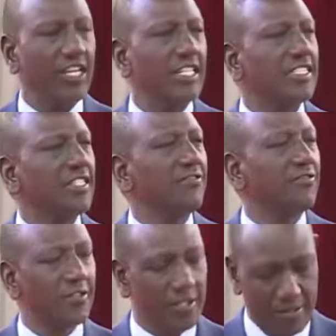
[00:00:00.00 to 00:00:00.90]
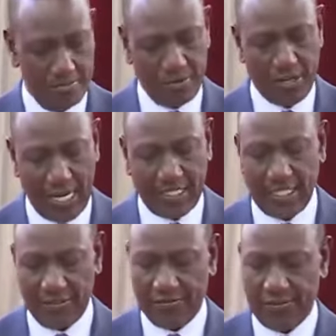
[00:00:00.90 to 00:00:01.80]
the creative,
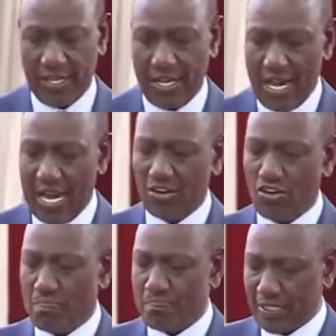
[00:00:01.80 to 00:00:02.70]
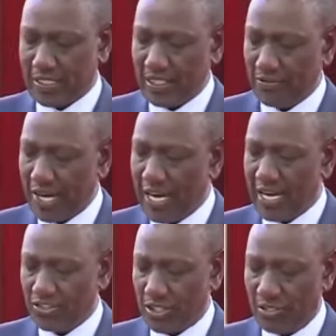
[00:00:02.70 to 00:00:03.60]
productive, and competitive
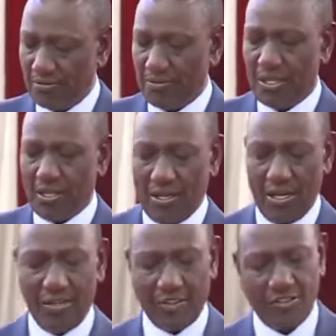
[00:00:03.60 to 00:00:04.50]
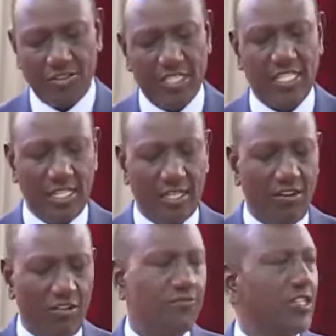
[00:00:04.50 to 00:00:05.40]
energy in the
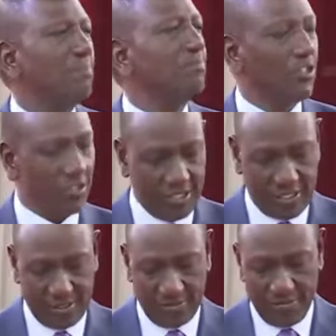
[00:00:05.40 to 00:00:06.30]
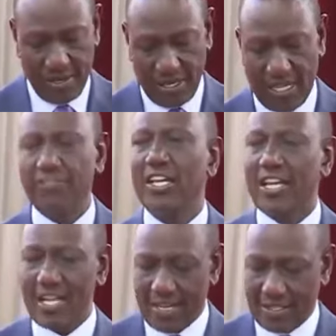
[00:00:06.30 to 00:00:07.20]
city of champions,
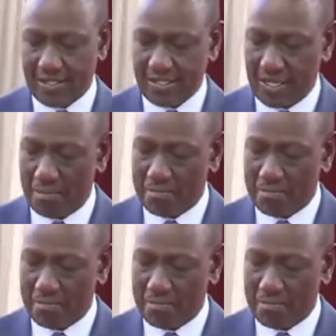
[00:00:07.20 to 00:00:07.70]
giving Kenyans